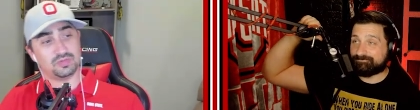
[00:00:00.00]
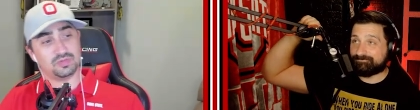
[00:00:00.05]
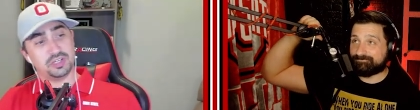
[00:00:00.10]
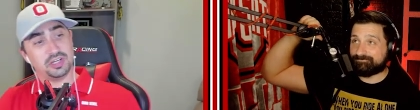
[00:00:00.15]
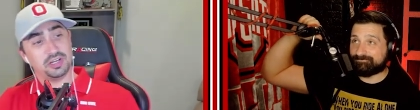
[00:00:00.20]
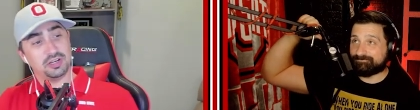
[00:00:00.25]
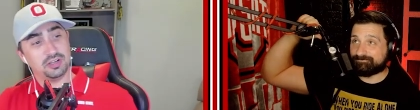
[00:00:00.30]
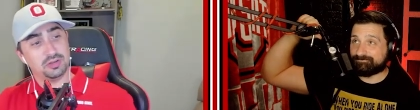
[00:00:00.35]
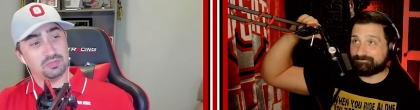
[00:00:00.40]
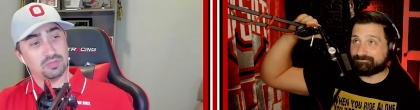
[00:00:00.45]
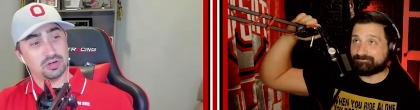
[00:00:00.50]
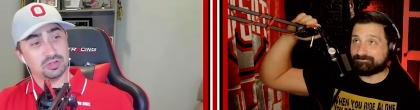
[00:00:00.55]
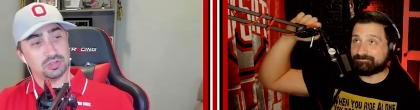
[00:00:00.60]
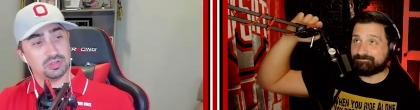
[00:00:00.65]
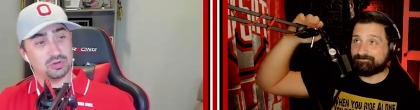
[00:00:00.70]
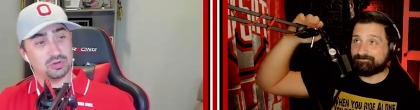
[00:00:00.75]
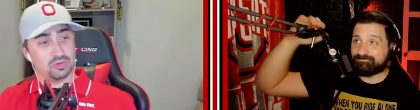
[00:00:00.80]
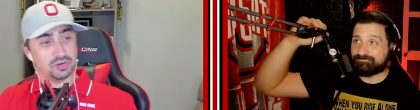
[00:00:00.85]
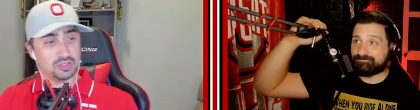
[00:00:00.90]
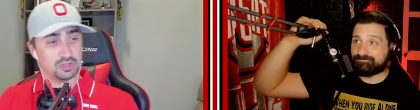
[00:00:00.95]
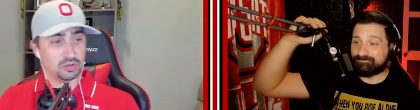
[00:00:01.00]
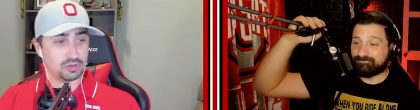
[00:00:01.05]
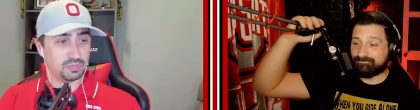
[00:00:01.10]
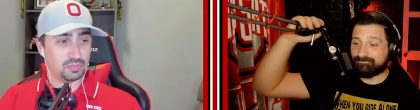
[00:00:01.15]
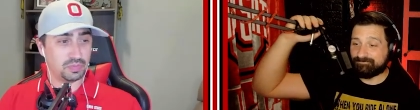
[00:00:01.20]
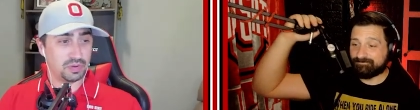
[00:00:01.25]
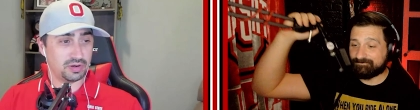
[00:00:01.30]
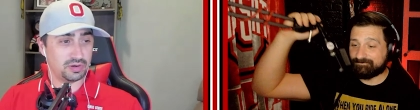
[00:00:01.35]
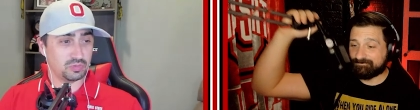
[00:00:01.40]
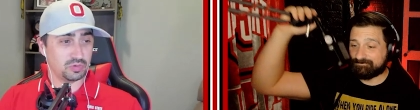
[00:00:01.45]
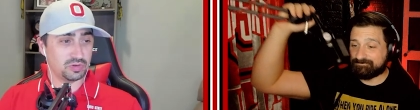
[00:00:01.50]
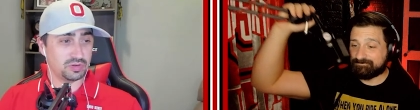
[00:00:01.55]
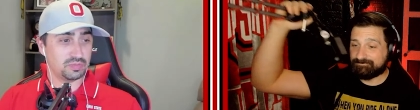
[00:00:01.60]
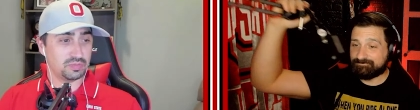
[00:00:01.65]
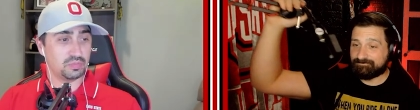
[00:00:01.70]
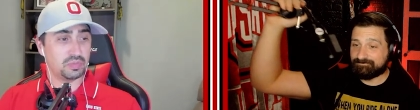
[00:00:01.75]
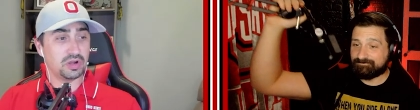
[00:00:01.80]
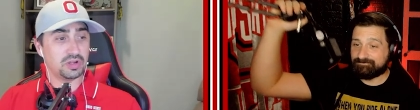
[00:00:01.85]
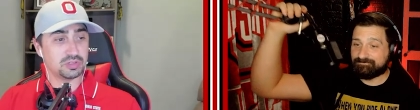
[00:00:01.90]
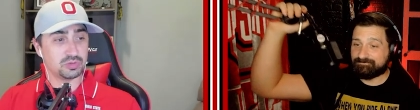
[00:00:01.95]
Speaker 1: Jalen Marshall returned a punt, re,
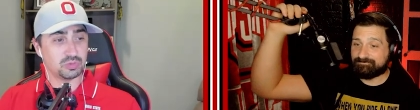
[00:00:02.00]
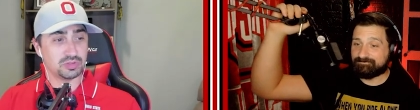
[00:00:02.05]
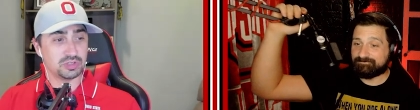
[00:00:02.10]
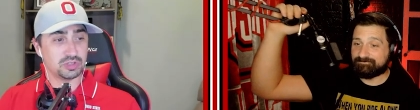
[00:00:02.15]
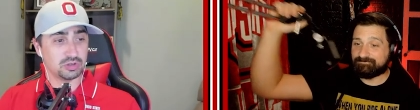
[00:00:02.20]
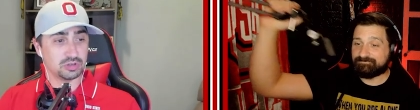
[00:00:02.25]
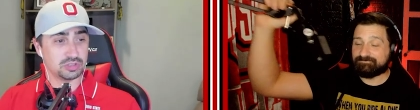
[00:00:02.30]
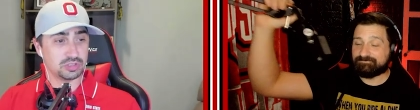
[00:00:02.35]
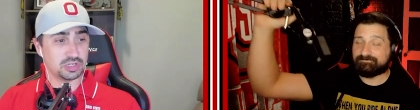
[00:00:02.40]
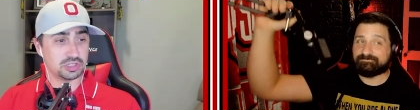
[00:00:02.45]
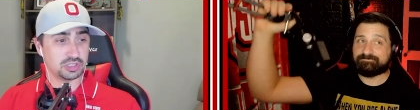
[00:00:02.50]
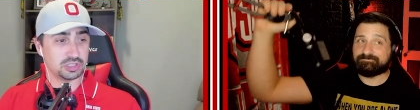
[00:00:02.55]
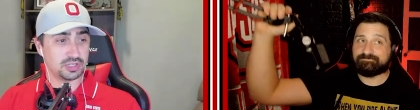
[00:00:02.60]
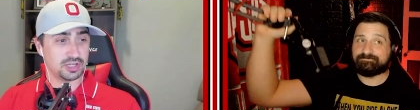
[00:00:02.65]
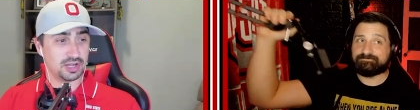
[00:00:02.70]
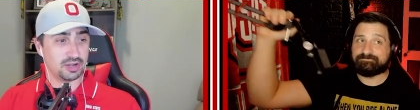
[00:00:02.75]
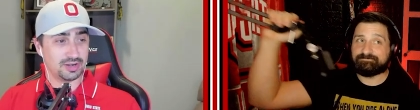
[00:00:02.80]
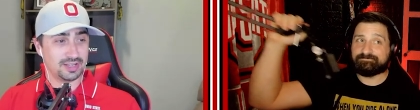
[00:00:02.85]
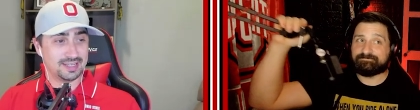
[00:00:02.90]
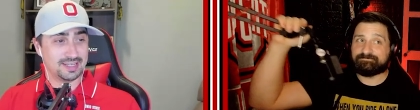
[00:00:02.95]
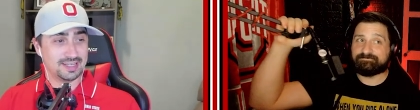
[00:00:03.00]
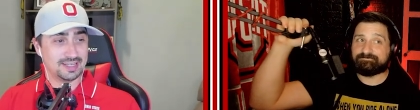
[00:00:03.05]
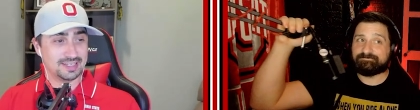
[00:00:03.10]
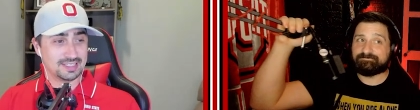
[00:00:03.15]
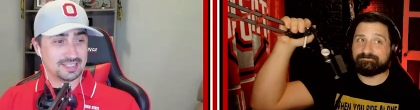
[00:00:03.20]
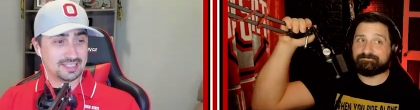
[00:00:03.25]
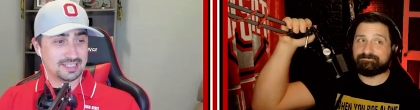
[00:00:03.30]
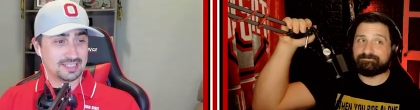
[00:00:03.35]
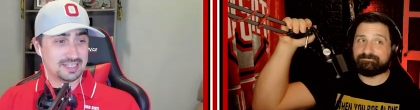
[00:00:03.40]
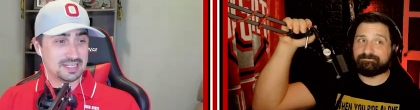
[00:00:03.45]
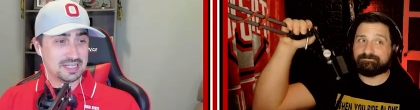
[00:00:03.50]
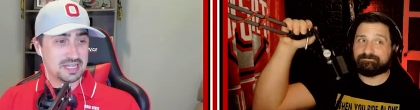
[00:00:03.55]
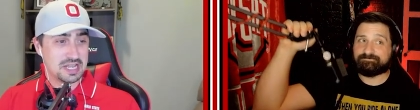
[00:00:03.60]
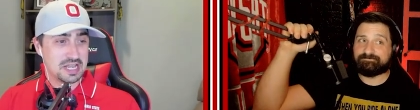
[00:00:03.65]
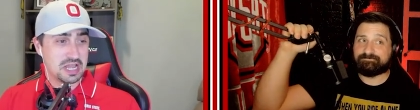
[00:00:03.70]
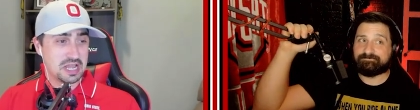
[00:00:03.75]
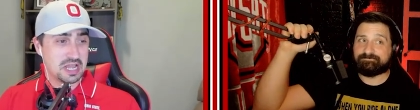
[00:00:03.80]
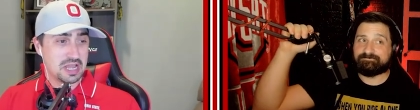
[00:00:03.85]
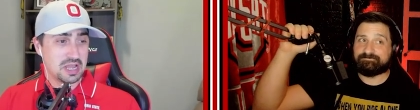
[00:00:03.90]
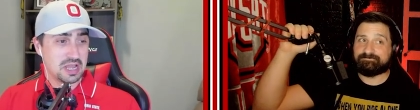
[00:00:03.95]
punt return touchdown against
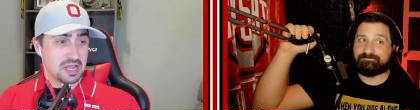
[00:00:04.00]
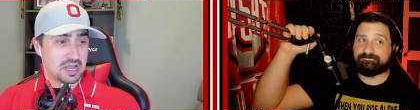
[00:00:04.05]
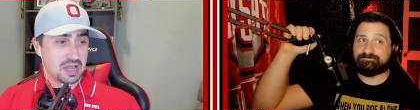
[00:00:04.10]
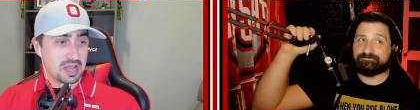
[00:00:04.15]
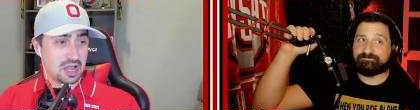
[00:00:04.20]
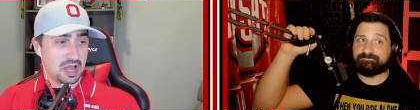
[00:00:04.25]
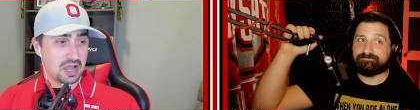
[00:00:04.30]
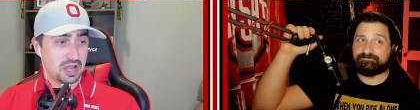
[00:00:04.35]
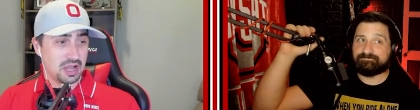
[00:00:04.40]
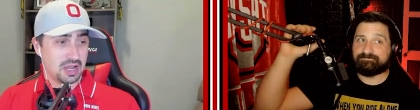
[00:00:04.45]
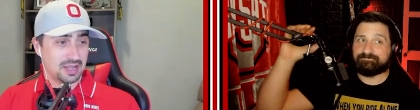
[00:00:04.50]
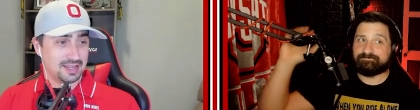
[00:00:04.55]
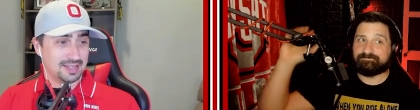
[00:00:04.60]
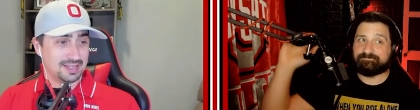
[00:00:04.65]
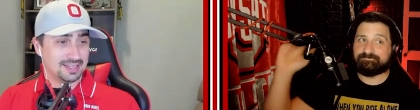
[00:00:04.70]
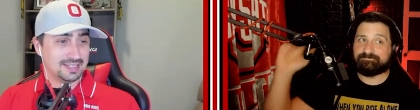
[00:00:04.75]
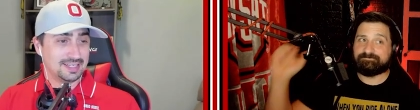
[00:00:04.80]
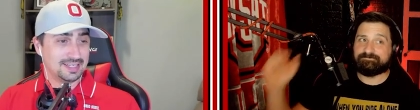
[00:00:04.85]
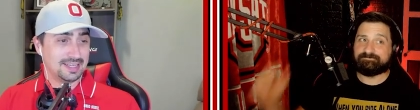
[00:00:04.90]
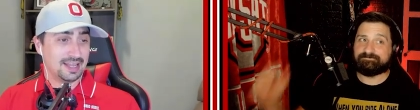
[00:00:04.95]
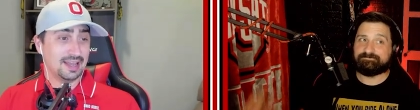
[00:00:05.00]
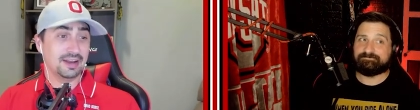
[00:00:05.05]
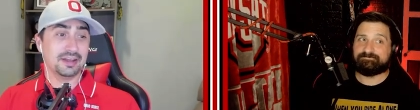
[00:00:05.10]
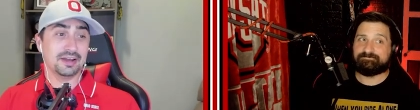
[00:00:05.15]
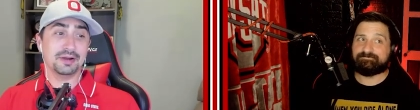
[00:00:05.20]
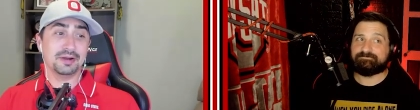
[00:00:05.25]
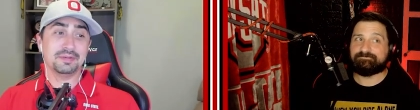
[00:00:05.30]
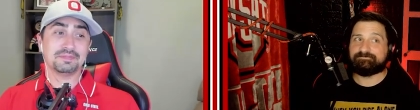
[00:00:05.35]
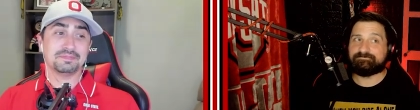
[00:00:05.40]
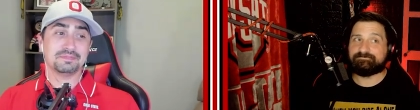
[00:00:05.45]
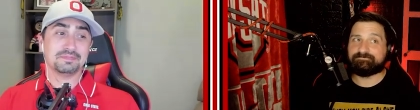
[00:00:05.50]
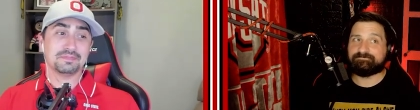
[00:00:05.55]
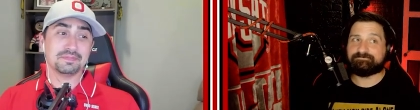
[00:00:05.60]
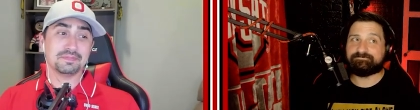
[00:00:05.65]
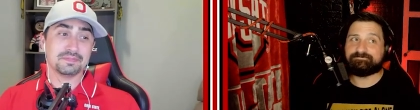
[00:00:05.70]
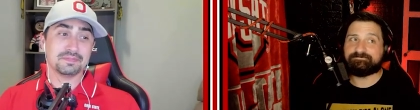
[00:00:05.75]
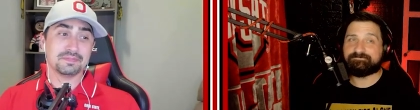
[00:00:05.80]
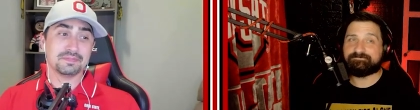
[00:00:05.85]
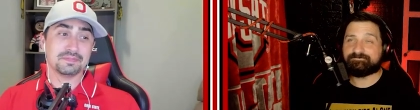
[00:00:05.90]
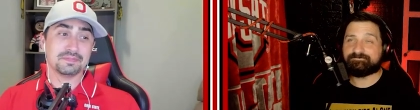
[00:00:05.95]
uh, Indiana
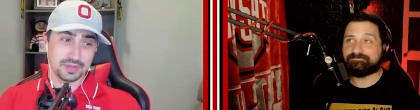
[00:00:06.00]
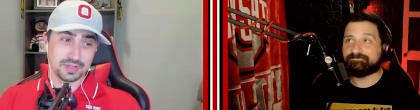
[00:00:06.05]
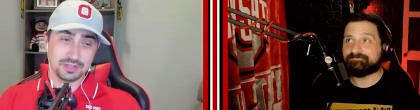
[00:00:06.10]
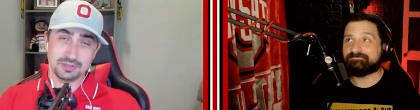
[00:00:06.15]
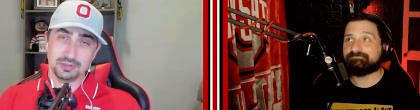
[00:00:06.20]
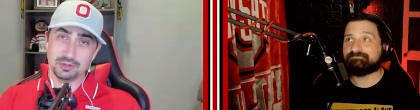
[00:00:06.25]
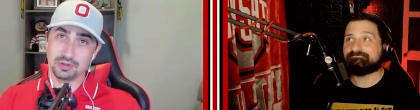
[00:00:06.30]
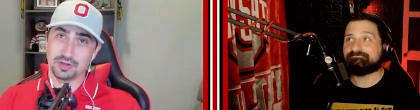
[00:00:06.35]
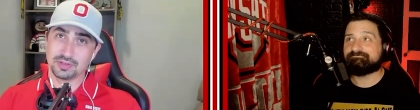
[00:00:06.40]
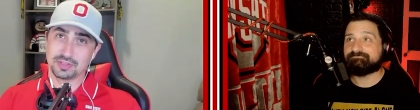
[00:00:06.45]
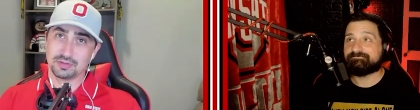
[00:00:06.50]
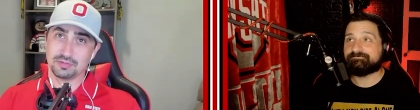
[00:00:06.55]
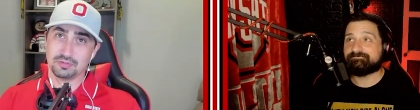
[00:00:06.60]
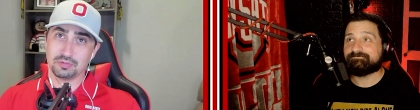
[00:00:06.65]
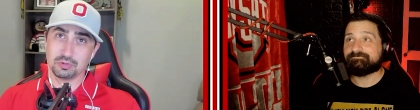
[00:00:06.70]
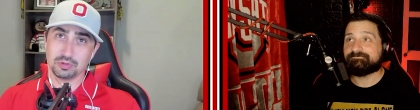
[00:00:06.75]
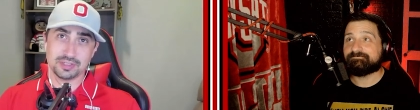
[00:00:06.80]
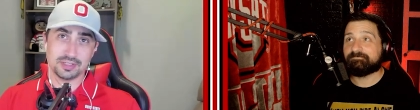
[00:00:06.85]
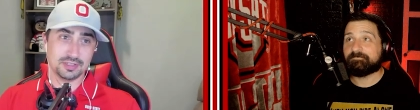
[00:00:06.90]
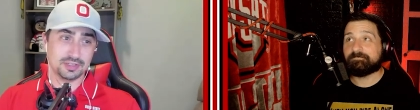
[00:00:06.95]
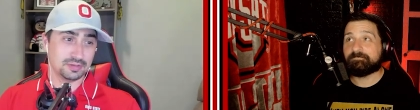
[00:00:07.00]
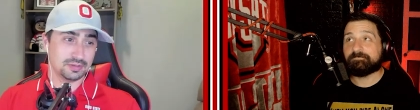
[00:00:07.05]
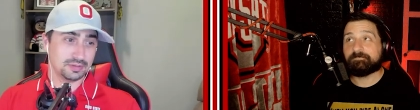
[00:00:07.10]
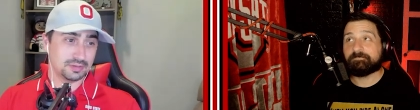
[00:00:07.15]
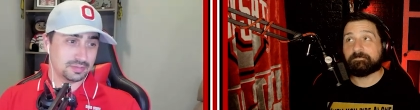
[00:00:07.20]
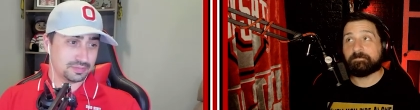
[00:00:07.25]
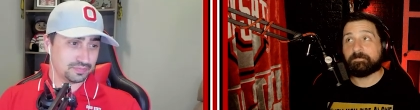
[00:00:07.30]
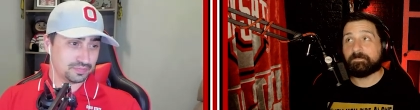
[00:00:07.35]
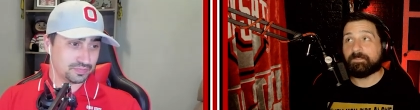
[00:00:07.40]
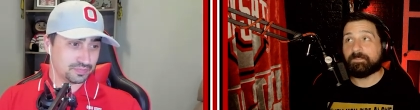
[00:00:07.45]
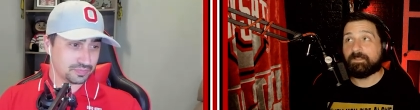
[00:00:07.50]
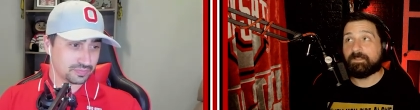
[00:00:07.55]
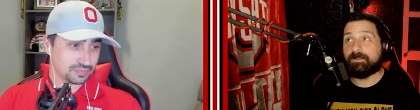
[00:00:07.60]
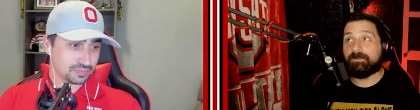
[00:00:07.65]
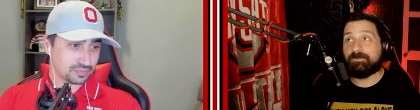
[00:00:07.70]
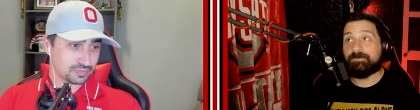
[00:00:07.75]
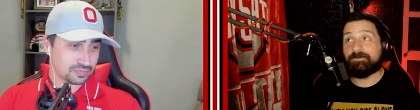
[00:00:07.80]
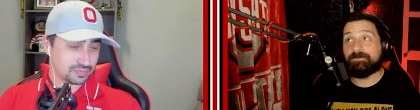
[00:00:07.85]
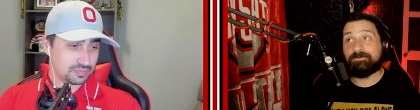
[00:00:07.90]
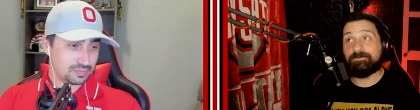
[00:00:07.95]
in 2014.
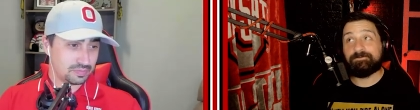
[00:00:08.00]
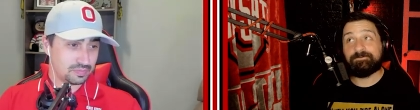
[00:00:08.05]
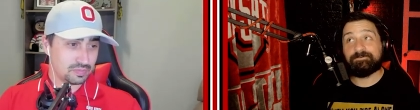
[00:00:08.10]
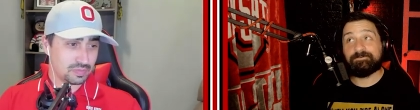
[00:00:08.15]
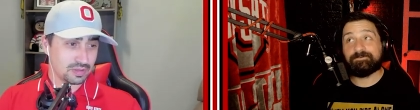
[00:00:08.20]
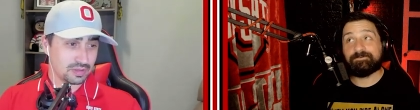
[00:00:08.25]
Oh.